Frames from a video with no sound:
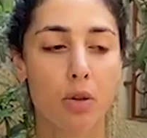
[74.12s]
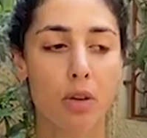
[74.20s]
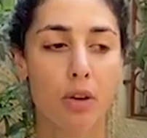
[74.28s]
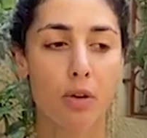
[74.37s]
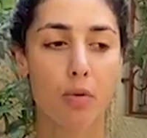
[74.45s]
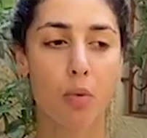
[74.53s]

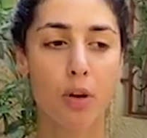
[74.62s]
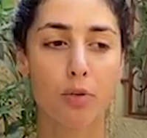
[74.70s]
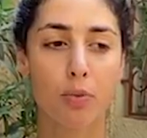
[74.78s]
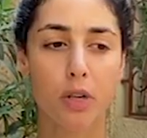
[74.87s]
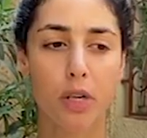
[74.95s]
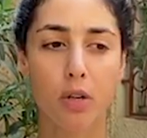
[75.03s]
uh, what
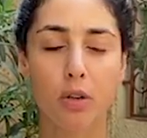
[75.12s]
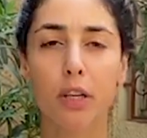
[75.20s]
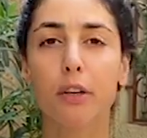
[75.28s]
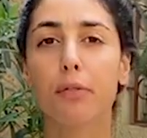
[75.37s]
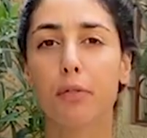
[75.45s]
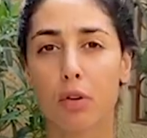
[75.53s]
we're
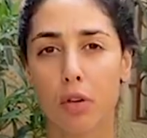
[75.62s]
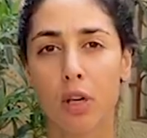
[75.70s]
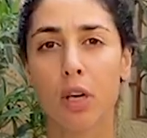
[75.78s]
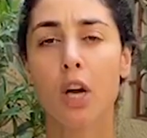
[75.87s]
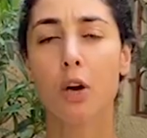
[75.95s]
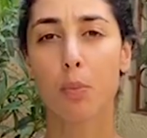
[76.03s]
looking for
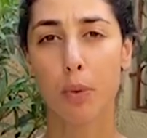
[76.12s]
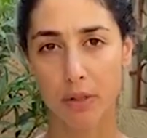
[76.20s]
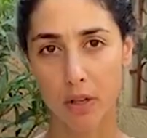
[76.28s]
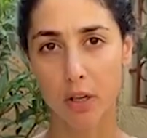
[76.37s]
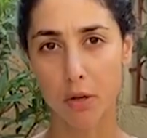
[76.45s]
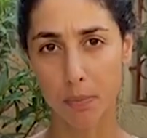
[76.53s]
with
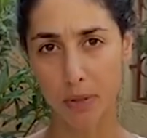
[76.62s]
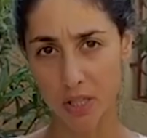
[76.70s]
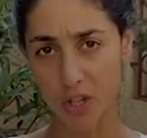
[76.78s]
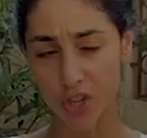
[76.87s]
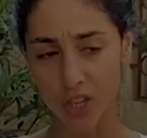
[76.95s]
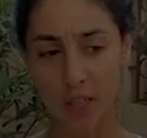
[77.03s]
the
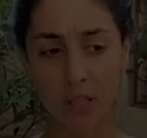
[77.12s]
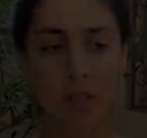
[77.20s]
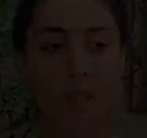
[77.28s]
competition.